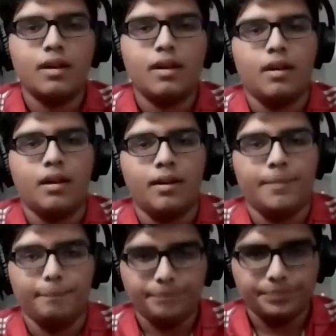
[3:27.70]
And,
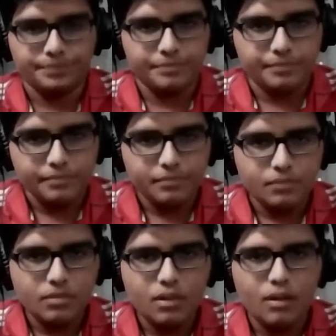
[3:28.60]

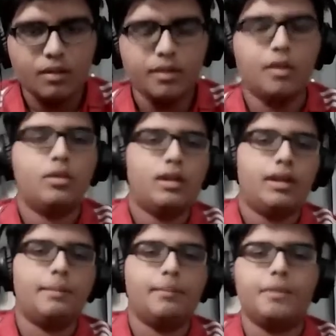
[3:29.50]
you know, it
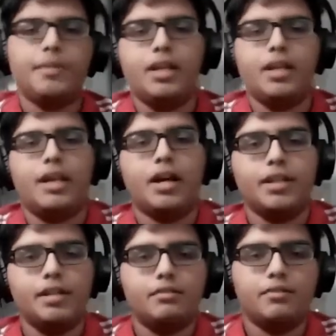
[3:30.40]
might be a
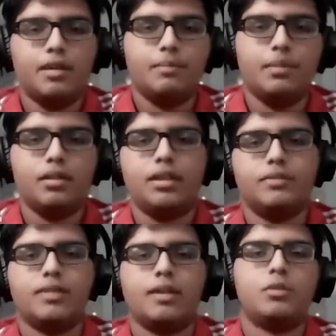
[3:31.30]
naive belief
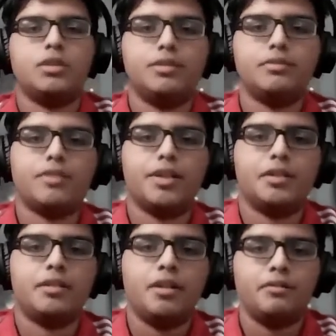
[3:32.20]
that once you find an
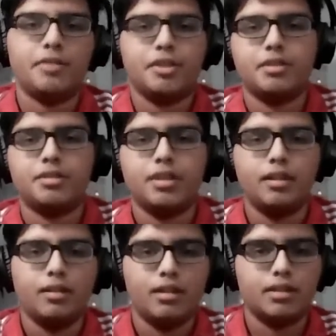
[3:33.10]
inefficiency,
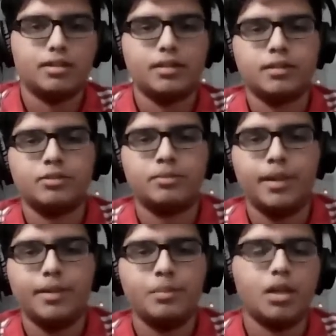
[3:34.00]
it is easy to
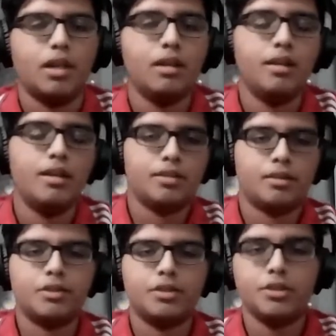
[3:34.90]
make money. So
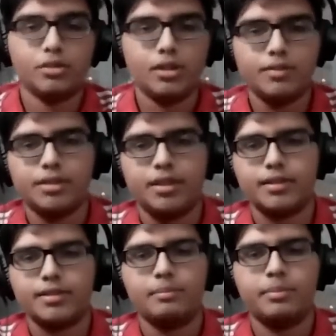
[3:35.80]
could you give us an
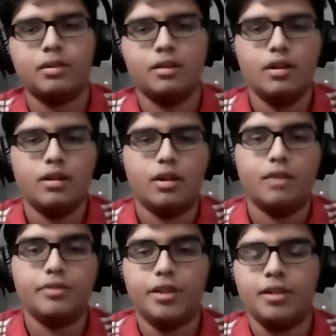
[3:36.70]
example of
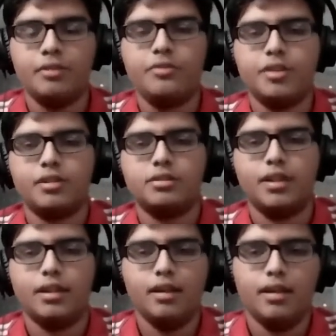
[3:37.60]
an
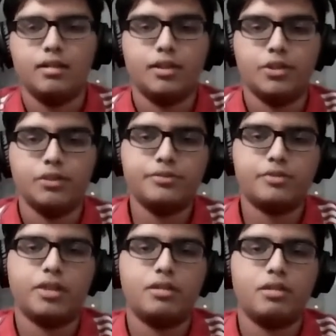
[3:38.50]
inefficiency that you've
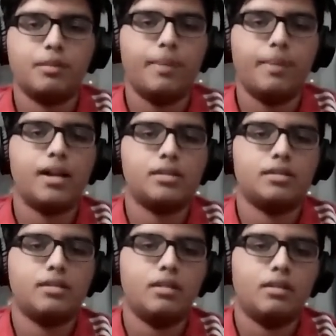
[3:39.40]
traded in the past
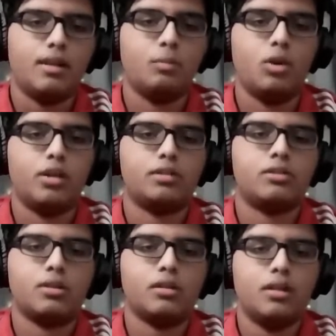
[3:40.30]
and what it
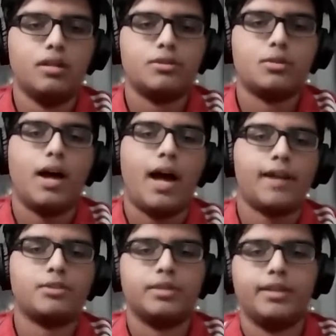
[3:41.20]
took to
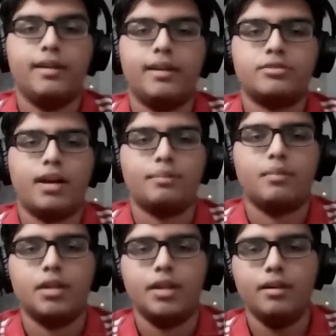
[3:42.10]
actually extract
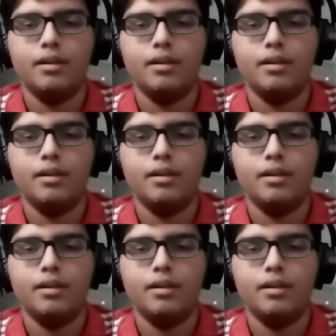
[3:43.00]
money